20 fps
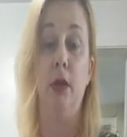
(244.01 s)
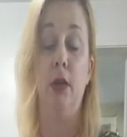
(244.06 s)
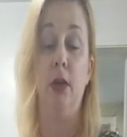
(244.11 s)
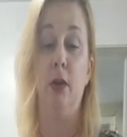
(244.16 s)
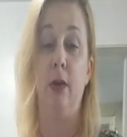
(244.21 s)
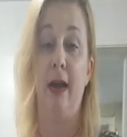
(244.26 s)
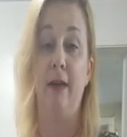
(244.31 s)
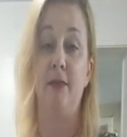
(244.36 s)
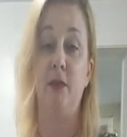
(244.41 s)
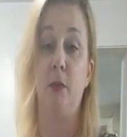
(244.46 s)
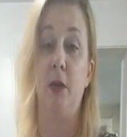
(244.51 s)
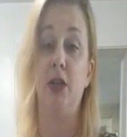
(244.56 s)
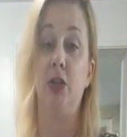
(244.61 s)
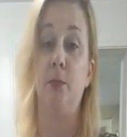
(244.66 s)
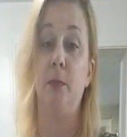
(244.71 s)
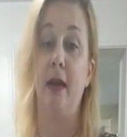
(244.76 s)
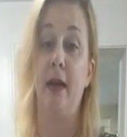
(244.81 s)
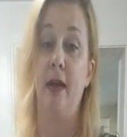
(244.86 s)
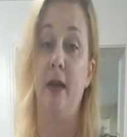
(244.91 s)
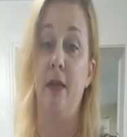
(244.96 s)
You'll have to
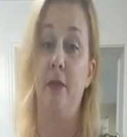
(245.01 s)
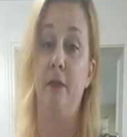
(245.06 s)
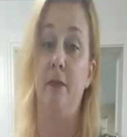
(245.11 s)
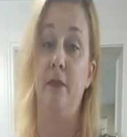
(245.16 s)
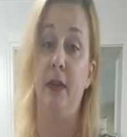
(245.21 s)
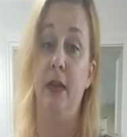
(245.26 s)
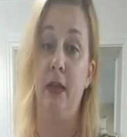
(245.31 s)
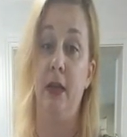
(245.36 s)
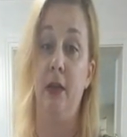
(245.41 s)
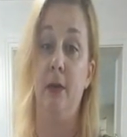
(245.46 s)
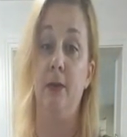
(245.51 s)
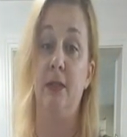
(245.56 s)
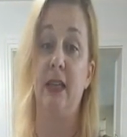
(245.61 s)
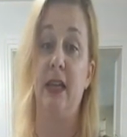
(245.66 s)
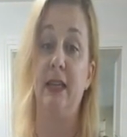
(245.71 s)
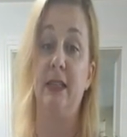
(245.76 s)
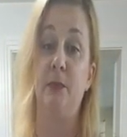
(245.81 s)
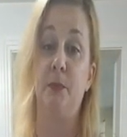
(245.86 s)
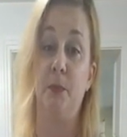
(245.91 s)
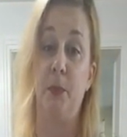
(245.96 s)
watch my other videos.
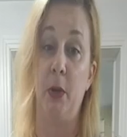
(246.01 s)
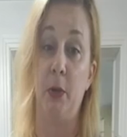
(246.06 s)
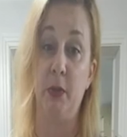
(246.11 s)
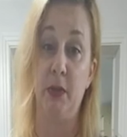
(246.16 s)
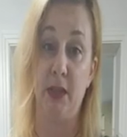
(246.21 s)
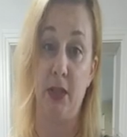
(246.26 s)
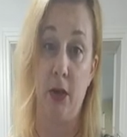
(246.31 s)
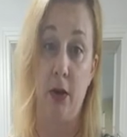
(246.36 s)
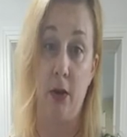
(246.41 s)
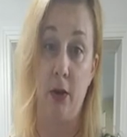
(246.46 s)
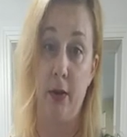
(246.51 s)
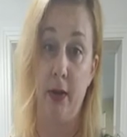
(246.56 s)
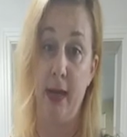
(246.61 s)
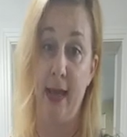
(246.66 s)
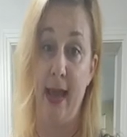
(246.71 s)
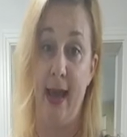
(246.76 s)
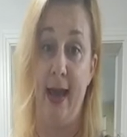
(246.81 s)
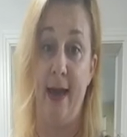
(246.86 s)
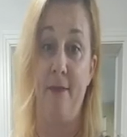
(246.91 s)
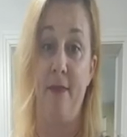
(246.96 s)
I was supposed to
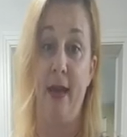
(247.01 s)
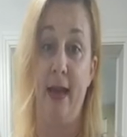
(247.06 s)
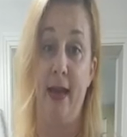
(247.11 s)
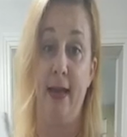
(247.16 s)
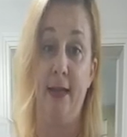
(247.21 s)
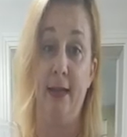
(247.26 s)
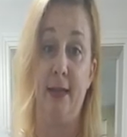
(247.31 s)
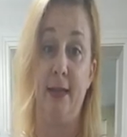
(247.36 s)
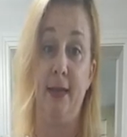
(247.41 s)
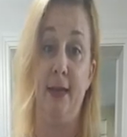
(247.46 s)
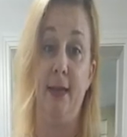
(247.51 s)
already have that,